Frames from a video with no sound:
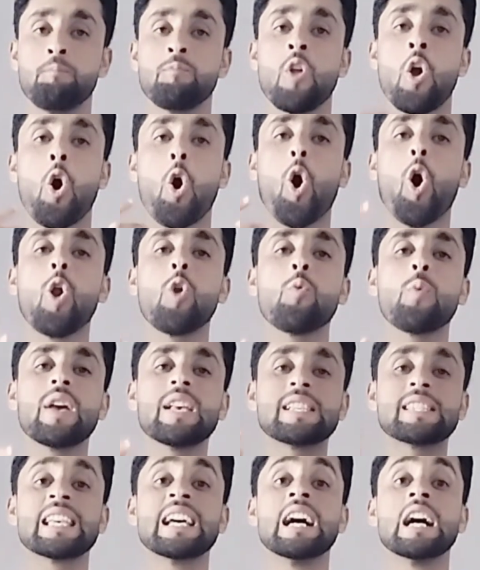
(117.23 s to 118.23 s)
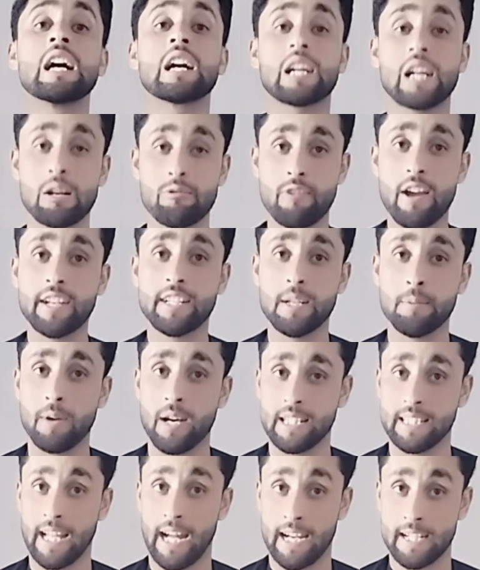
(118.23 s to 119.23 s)
always correct
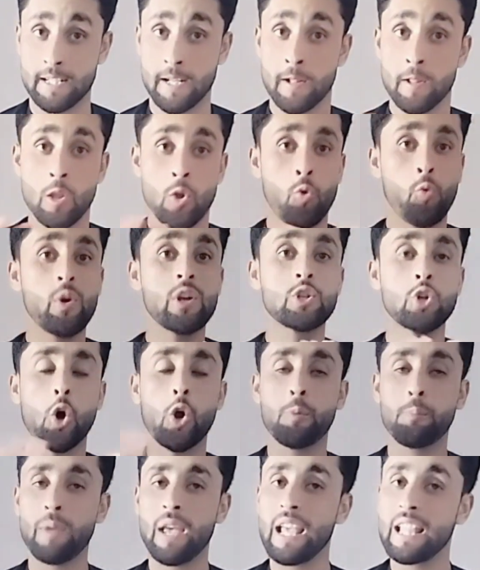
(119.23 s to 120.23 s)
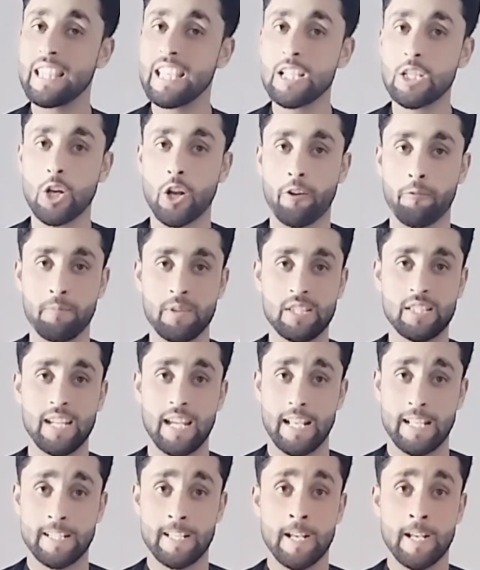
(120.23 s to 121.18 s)
about that. We don't make these sort of mistakes.